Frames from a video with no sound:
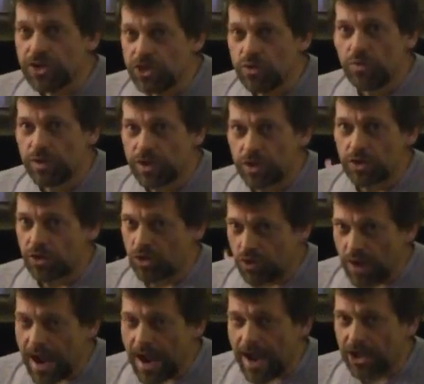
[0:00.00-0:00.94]
you will
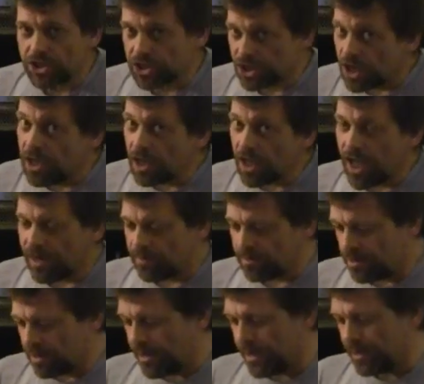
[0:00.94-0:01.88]
crash a
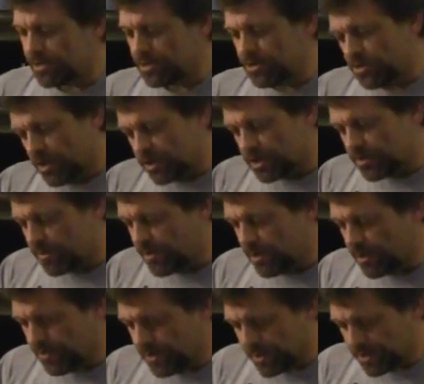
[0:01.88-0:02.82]
lot of planes. Trust
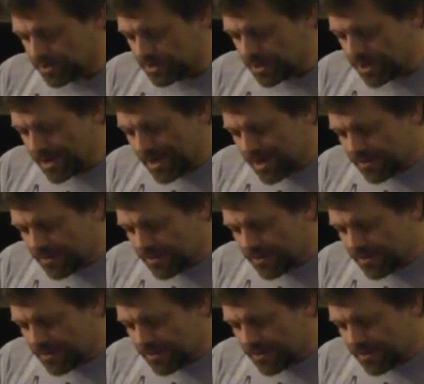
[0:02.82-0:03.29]
me on this.